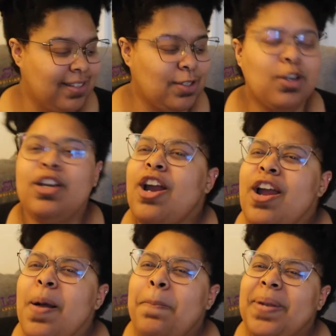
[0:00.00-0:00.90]
So
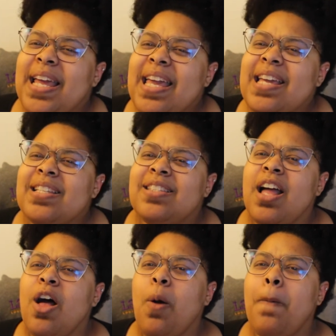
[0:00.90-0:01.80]
girl, please
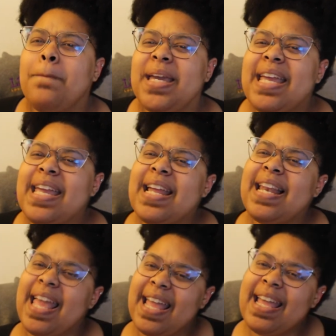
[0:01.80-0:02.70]
don't
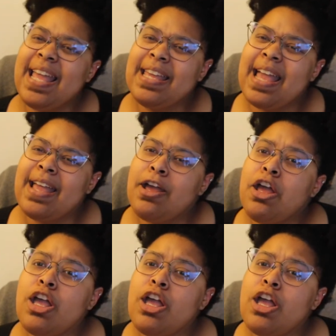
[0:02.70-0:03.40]
be late.